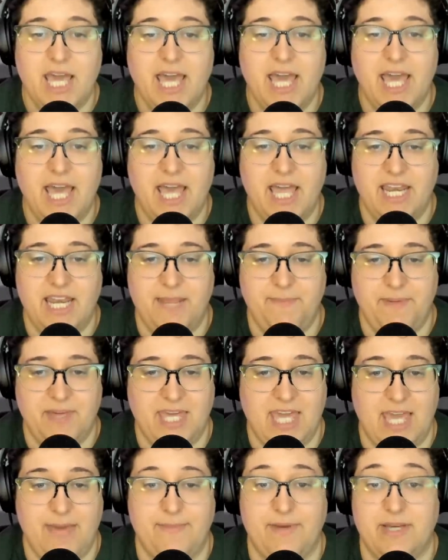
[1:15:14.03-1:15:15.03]
and it
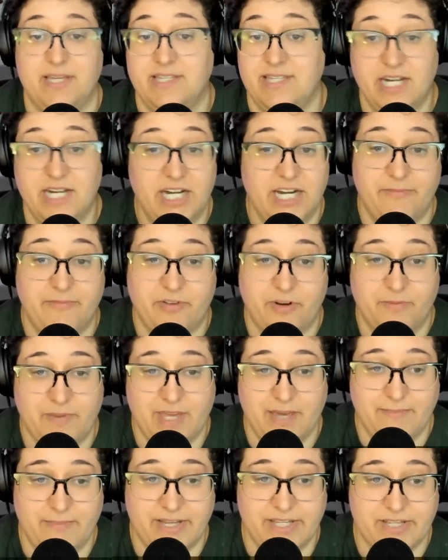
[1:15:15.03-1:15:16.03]
became a synonym for
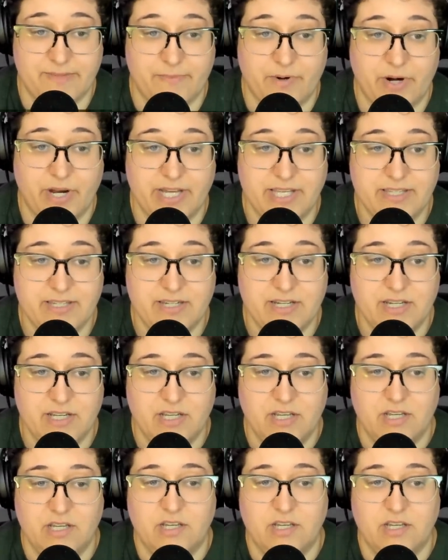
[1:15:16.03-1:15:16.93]
being mesmerized.